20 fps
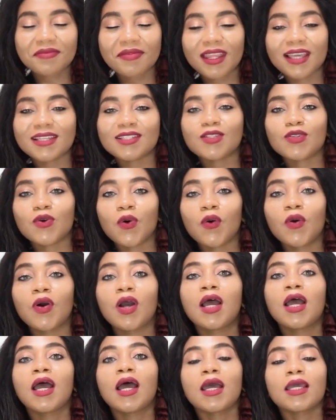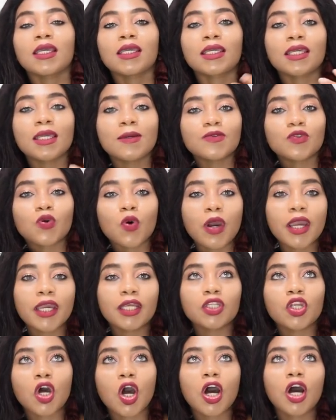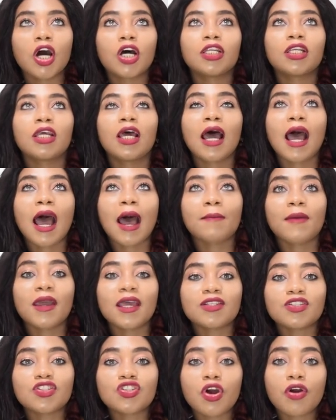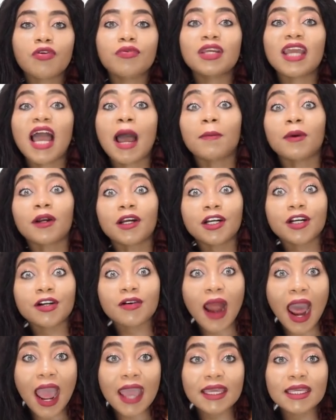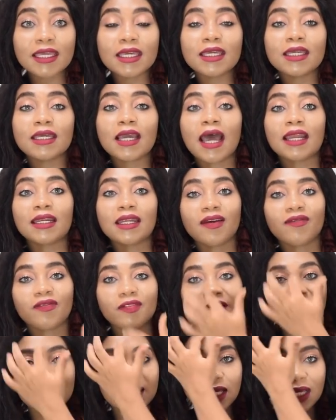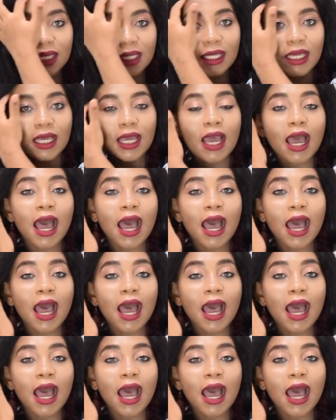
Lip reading: So it keeps going on. I'm enduring, I'm crying and everything.